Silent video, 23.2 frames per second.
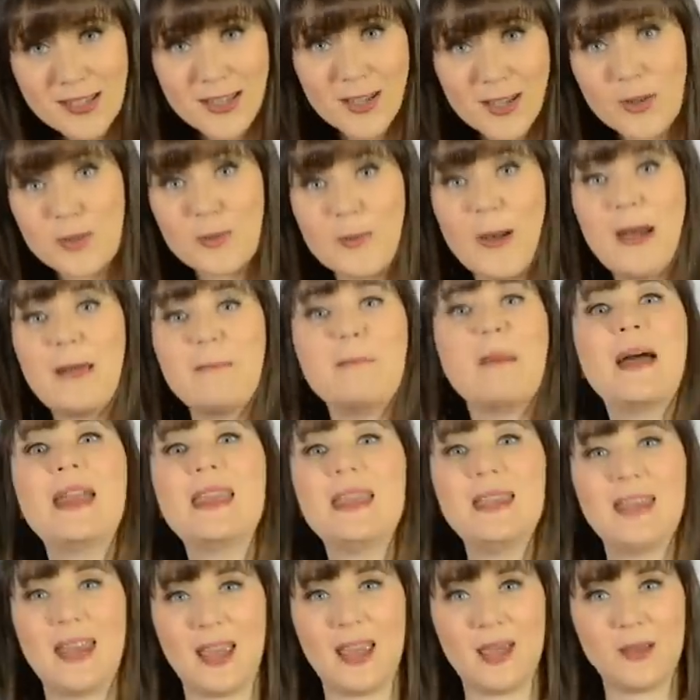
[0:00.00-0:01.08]
It goes by
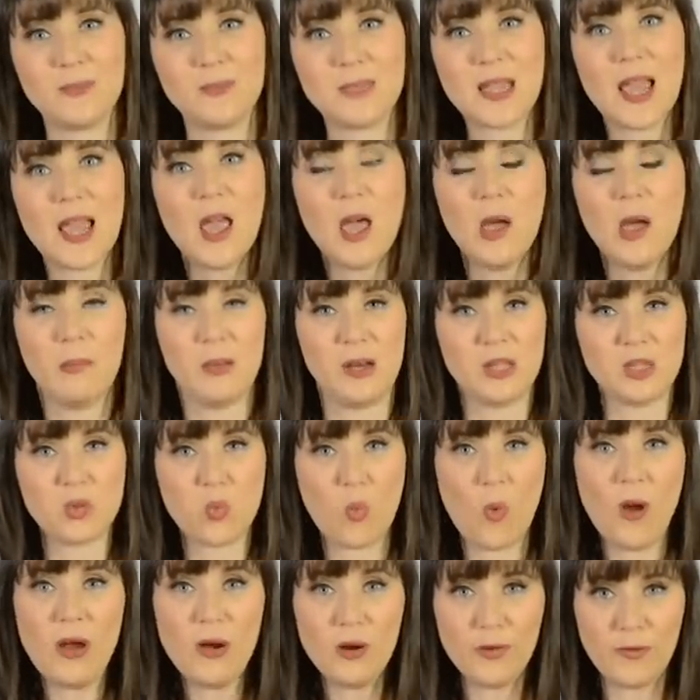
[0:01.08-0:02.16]
many names, but it's
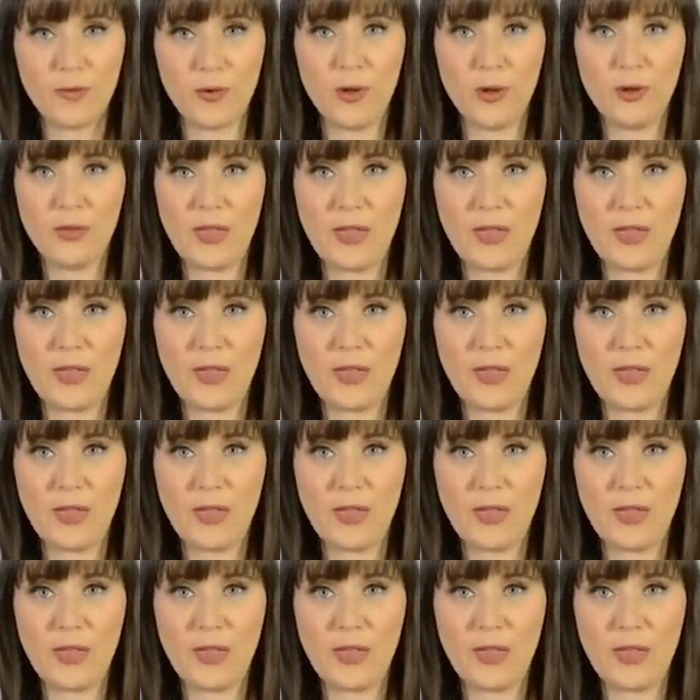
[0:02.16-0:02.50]
wonderful